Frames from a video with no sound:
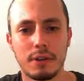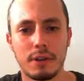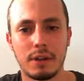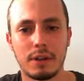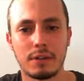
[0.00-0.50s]

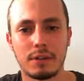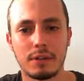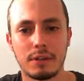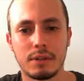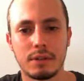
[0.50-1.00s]
and
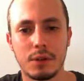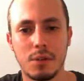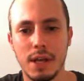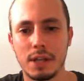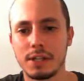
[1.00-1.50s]

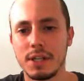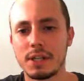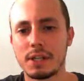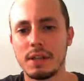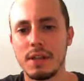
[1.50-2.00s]
queen h6
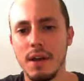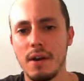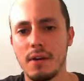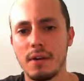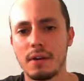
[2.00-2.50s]
is in the air,